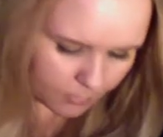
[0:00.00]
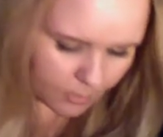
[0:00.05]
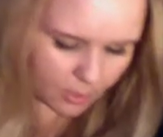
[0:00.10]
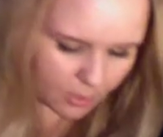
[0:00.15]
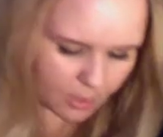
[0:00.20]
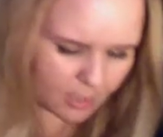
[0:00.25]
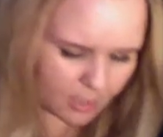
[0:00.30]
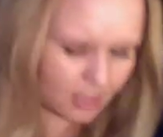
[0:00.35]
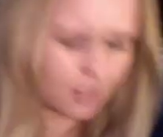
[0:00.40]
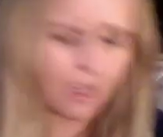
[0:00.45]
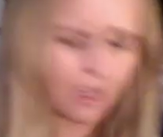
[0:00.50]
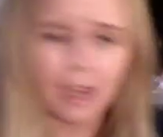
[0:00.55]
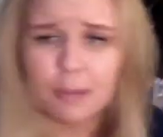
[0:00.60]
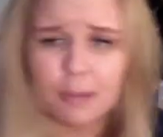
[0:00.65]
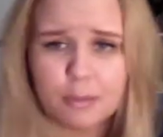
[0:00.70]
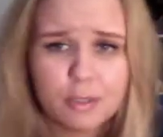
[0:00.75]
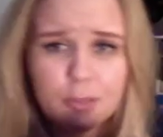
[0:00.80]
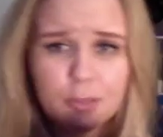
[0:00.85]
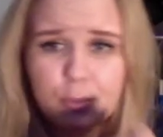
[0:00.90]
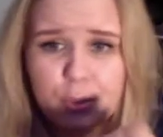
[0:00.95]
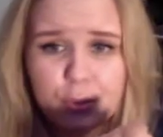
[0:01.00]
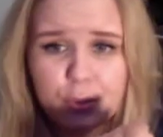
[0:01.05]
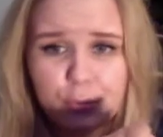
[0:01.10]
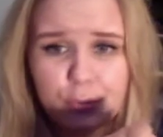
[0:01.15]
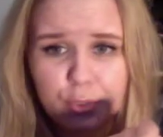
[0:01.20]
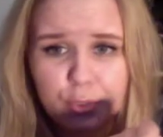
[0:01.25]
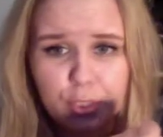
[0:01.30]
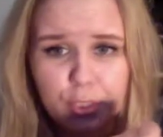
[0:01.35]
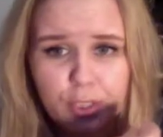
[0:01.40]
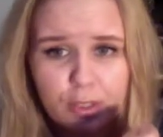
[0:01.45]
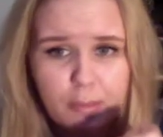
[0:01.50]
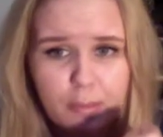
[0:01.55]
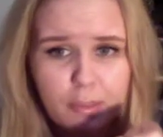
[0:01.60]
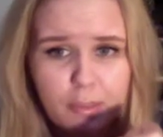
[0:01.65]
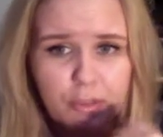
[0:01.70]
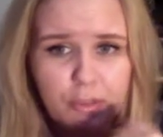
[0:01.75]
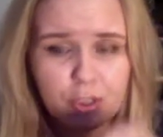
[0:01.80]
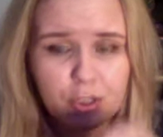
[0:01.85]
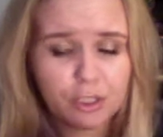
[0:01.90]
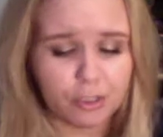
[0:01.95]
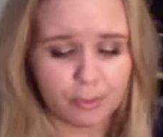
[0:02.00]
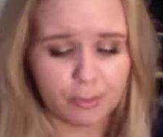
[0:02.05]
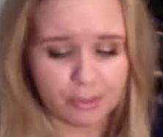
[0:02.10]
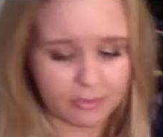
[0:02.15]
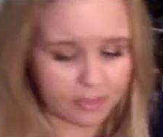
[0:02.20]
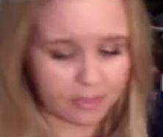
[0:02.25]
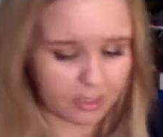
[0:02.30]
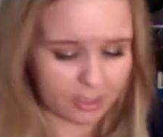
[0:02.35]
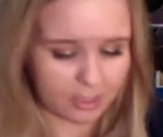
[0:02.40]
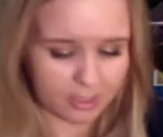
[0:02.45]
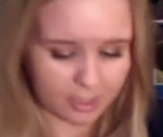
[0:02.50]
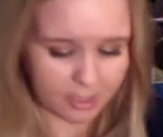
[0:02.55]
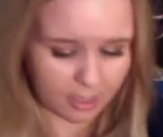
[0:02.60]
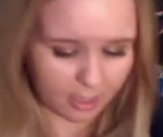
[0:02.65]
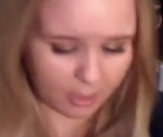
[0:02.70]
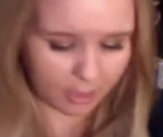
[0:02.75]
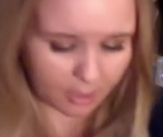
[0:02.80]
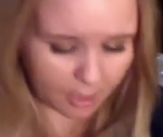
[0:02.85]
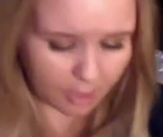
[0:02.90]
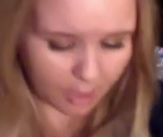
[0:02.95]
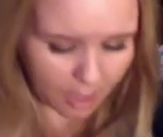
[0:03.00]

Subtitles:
It's absolutely beautiful colour. I mean, you're not going to be able to see it today.